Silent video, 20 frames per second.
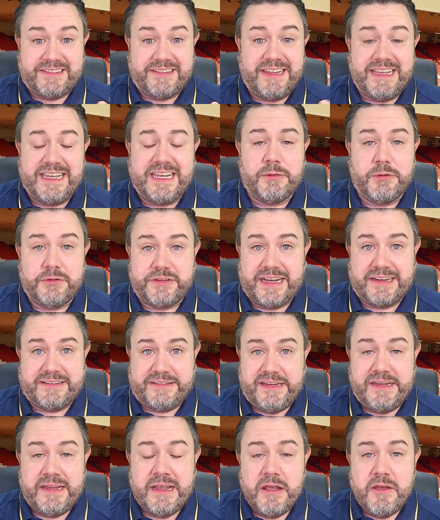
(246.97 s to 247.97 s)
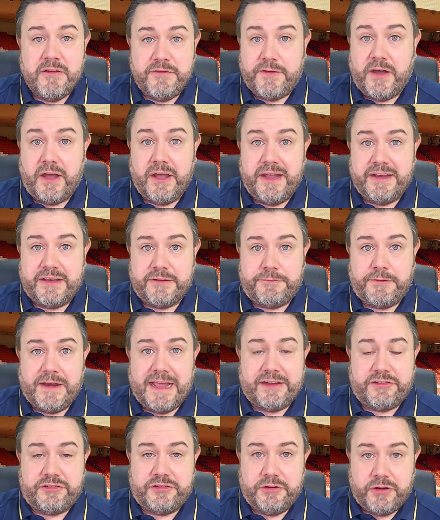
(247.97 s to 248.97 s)
I think it was actually via
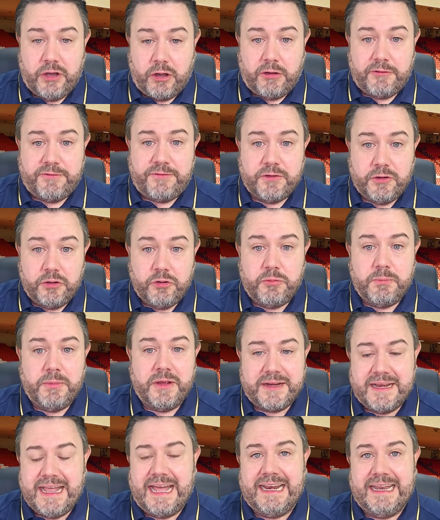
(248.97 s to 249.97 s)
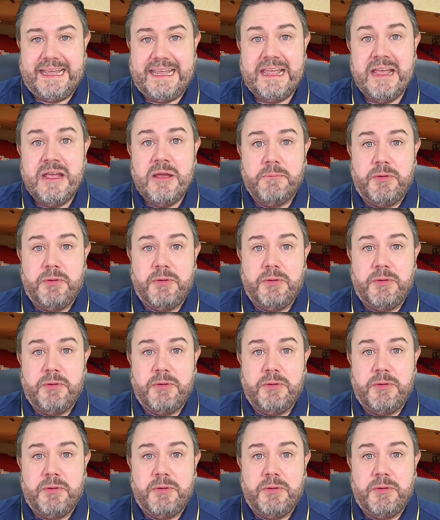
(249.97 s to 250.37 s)
deflection off Luke McNally.